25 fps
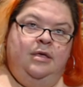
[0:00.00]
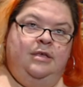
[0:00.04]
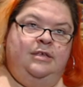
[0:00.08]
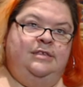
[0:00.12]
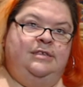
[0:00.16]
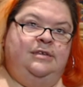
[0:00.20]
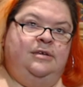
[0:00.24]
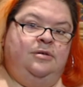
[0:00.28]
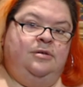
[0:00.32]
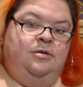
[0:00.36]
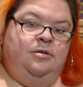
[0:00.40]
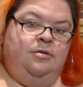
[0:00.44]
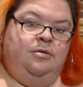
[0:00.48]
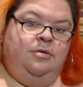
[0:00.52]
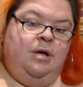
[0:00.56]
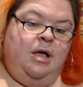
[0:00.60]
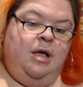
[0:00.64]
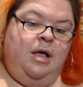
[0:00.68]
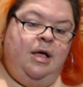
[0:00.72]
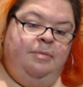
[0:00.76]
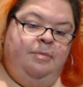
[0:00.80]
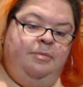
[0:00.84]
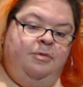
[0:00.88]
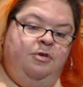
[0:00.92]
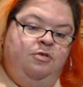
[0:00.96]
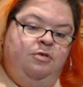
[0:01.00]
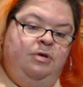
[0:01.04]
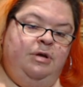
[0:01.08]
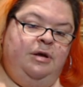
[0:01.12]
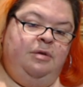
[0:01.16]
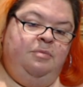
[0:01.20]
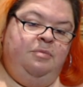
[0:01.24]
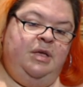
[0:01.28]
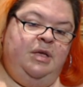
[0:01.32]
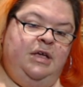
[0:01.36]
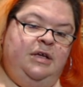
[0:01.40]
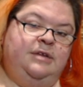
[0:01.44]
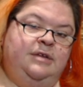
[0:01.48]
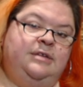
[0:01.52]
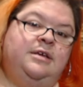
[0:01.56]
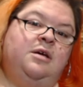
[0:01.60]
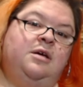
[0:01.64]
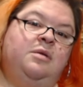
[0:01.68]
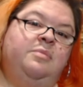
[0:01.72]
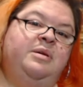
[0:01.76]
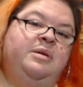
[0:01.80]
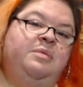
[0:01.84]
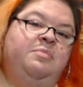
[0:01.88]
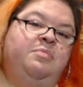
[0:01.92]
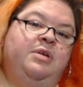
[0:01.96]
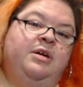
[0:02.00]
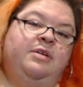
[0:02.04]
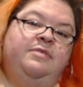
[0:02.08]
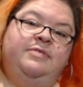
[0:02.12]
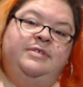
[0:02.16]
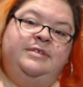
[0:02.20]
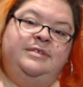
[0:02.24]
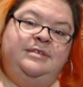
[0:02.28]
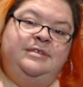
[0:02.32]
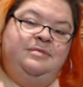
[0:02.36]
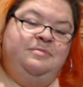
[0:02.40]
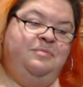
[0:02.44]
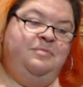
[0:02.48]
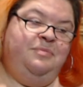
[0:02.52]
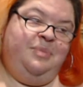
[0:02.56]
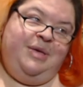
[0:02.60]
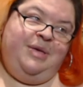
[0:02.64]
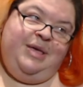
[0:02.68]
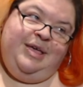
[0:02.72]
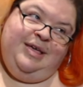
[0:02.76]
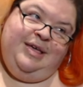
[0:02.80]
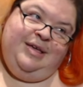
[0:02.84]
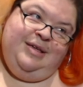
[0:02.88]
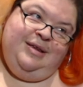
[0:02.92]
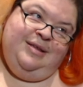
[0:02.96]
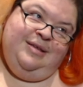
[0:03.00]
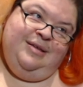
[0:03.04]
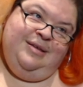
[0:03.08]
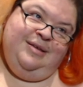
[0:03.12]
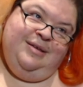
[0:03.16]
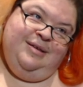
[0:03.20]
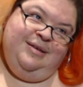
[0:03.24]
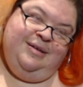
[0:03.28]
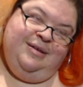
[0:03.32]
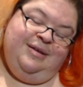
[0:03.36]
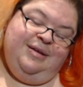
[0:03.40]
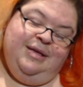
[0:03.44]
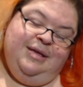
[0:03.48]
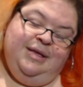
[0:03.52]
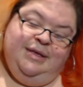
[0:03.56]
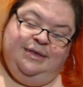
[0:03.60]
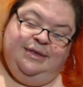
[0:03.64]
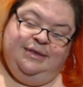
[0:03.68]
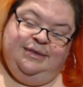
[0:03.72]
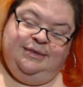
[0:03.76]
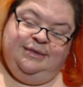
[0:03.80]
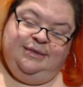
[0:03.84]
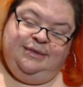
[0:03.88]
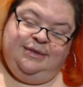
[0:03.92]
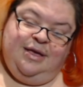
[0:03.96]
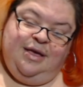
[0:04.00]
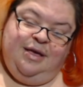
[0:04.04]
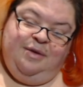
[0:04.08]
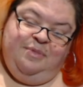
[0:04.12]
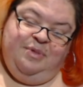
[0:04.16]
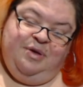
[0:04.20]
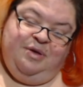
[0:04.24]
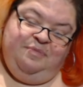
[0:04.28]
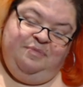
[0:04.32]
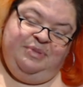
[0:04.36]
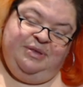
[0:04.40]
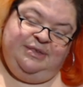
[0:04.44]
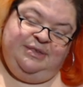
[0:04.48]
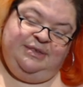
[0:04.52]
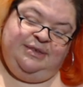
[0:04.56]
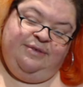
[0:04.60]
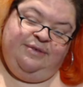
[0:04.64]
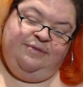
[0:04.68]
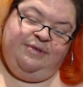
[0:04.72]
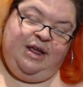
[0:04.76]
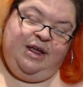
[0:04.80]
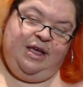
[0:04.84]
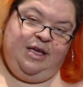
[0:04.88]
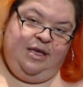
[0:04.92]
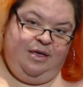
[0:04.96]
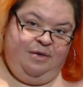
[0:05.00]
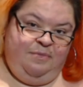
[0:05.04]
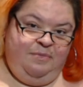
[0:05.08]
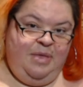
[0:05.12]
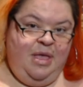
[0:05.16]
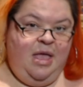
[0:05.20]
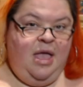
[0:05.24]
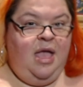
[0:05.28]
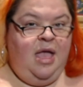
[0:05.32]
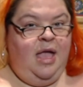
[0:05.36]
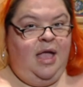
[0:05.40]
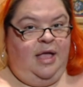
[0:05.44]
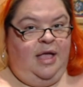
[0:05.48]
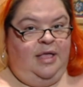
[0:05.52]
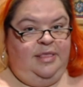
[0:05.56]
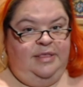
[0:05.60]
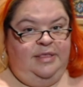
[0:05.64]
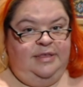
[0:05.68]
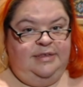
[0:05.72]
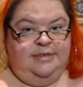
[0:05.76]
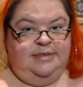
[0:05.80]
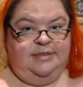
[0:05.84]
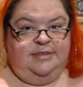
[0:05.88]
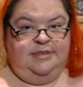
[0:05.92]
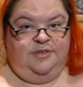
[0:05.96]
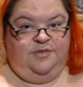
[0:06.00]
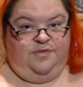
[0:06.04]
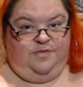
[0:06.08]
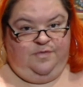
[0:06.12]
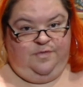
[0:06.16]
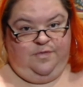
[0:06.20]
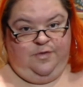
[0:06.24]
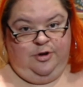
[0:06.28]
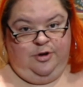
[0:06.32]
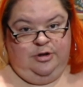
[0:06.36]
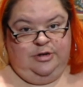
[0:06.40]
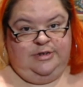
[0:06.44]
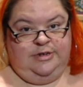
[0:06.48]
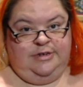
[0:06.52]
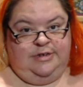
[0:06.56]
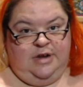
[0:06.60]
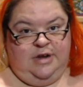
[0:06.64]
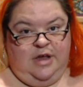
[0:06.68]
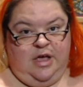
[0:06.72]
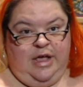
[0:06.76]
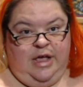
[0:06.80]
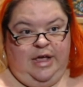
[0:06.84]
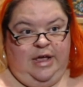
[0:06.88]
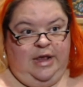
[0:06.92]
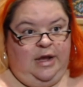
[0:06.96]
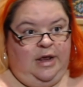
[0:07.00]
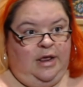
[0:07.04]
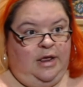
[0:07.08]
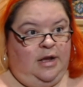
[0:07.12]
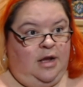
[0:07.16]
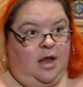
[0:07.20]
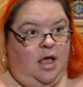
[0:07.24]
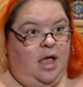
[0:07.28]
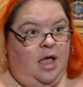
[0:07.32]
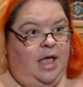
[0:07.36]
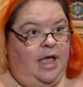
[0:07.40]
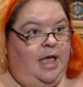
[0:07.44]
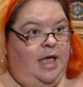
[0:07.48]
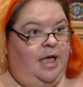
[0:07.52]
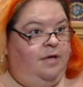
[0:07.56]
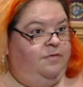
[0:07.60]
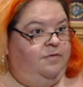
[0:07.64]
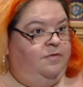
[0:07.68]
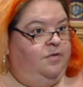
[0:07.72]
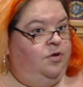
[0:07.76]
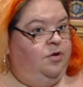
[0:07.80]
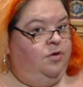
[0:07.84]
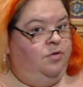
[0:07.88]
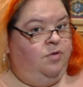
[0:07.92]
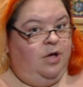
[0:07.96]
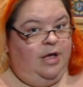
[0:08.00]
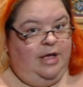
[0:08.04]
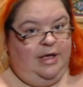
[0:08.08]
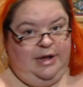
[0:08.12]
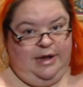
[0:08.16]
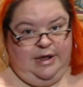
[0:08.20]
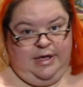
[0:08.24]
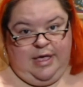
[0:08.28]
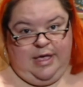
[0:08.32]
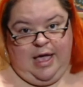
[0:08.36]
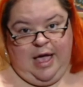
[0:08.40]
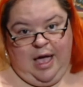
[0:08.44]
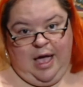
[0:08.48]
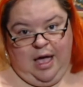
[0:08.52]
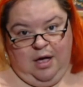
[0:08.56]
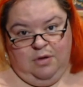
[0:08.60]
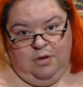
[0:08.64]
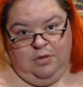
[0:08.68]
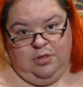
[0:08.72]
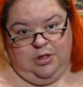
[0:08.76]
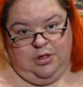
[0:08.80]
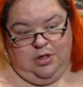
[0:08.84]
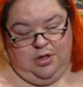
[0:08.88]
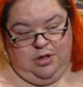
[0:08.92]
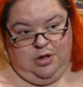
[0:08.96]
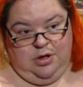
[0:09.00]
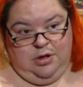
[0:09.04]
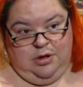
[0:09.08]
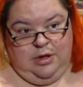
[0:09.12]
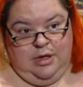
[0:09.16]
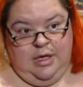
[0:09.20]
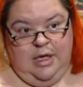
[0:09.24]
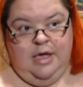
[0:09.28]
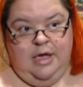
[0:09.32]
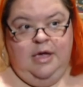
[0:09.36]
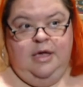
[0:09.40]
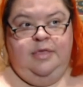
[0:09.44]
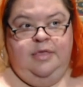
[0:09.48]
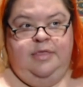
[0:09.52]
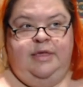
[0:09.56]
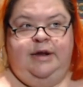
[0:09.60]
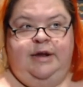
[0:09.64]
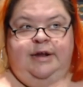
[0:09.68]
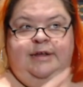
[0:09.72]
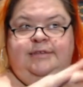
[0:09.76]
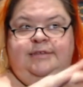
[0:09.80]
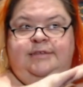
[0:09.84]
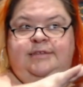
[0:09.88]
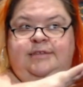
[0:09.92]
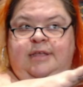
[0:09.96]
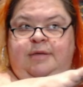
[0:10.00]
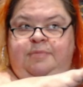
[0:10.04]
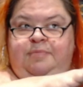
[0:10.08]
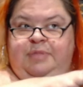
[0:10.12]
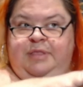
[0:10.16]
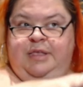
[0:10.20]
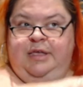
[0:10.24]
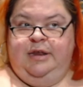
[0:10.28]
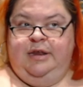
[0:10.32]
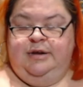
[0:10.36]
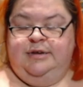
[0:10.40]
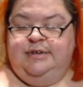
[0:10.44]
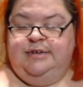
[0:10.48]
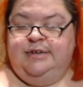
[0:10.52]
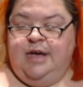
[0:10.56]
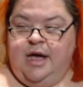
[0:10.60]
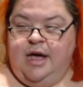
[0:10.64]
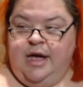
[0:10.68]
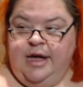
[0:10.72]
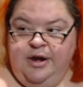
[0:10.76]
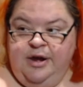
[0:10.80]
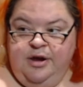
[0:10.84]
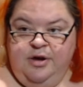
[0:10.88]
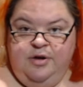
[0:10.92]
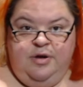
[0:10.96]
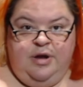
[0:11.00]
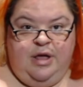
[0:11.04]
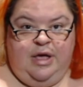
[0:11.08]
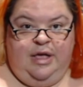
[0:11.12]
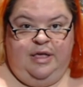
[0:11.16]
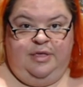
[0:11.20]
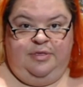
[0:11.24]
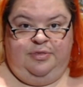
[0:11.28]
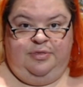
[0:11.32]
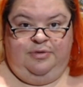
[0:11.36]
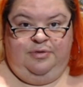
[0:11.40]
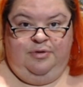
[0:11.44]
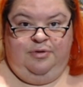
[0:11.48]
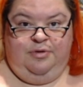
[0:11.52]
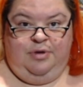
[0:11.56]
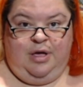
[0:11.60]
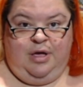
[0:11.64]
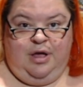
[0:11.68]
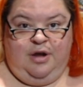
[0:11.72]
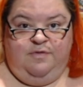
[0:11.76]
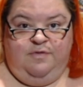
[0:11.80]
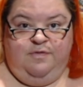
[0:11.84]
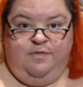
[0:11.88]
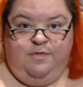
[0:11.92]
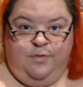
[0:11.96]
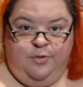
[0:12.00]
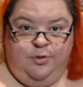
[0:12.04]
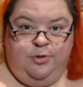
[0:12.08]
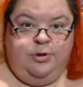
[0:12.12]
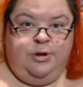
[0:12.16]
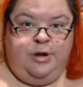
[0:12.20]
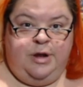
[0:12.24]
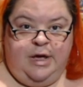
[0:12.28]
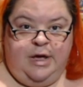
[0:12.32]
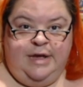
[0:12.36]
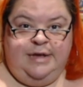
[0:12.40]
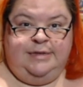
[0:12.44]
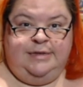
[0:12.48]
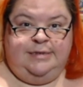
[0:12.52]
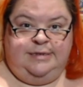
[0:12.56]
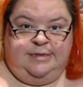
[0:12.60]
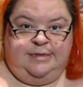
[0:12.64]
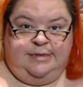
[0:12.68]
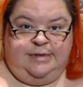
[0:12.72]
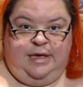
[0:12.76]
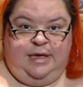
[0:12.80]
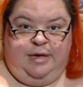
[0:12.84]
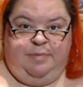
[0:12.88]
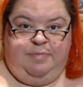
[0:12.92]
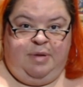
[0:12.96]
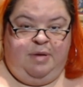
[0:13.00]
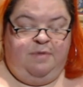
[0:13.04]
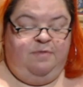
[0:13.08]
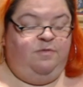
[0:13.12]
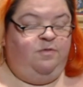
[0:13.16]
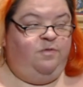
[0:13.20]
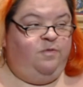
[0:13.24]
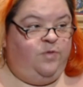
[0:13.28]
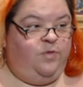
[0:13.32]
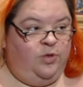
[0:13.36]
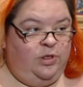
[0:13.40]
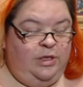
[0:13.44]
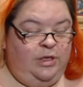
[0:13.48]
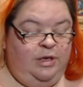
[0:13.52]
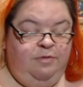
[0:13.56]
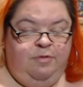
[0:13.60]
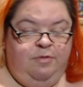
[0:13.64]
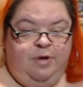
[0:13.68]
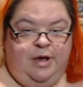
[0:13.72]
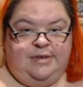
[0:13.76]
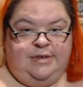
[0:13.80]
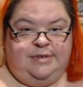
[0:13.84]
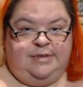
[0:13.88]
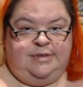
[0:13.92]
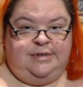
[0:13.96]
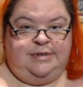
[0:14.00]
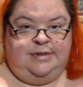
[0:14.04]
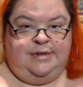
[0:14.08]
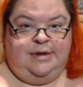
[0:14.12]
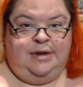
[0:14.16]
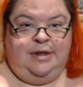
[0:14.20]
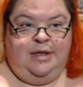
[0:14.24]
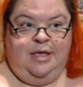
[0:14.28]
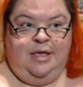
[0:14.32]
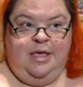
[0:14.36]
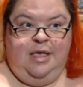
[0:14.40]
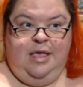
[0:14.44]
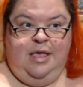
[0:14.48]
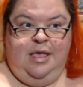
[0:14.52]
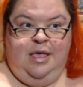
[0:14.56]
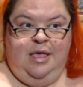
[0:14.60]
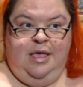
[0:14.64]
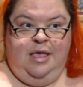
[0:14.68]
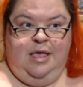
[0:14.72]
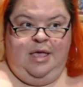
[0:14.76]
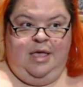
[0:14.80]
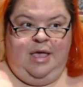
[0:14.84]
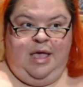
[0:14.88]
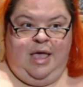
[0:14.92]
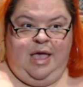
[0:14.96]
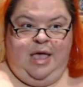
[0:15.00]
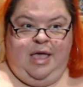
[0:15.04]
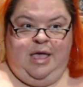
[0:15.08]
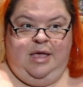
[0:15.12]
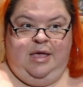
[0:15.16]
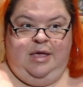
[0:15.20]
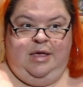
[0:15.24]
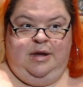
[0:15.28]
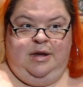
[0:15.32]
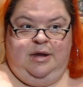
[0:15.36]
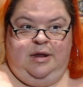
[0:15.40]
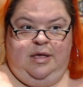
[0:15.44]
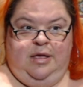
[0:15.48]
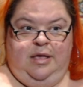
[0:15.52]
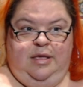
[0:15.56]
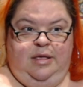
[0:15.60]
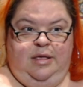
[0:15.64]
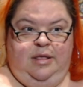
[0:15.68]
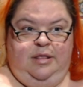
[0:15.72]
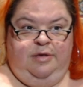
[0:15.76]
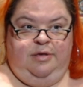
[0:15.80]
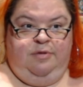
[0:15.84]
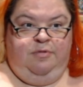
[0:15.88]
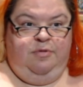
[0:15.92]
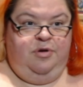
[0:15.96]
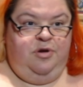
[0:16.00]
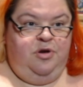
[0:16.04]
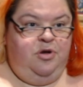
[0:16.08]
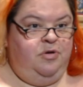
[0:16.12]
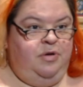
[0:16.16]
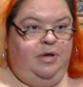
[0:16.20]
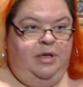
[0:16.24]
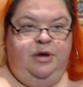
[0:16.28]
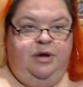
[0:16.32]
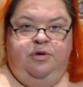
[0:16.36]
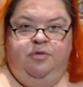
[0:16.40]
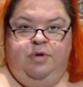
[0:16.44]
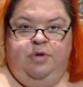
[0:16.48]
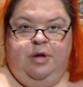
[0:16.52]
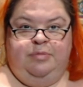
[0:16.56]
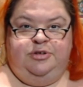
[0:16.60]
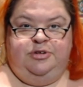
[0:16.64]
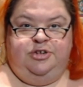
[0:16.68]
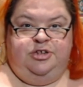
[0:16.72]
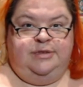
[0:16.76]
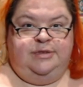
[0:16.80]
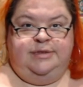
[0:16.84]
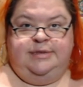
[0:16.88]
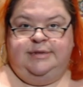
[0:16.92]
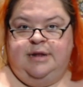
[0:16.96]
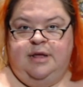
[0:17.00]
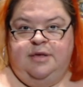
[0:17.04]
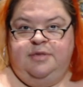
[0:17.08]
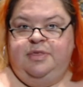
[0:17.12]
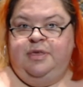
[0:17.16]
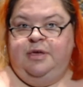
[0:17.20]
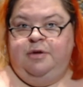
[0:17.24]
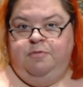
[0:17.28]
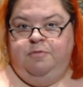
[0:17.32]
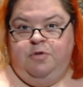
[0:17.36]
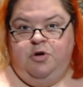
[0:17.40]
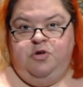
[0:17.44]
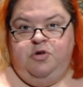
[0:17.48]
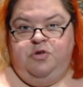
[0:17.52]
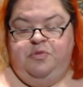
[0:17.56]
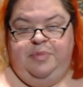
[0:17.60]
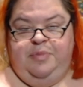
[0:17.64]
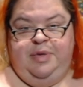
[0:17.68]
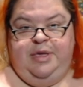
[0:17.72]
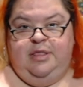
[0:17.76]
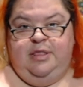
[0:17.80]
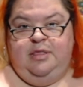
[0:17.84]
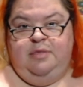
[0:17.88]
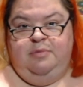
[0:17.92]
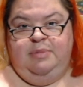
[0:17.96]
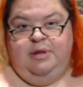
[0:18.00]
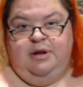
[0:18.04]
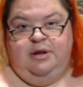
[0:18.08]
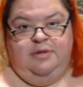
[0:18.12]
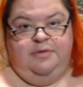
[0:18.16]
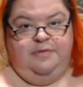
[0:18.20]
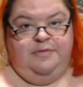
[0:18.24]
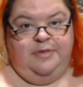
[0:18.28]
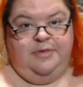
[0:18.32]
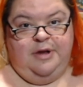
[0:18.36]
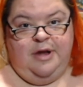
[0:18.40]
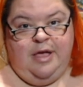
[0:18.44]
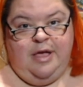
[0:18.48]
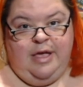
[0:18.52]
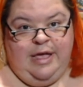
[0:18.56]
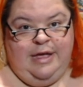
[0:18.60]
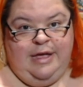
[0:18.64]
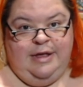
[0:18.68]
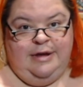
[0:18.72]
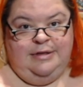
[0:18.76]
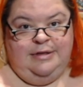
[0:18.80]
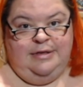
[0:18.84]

So I'm going to make Tommy breakfast in bed, because I'm up at 7 a.m., and this is the first night, and I have no idea how long, that I slept the entire night through. Got a full night's sleep, I'm fully rested, and there were no interruptions. Nothing woke me in the middle of the night.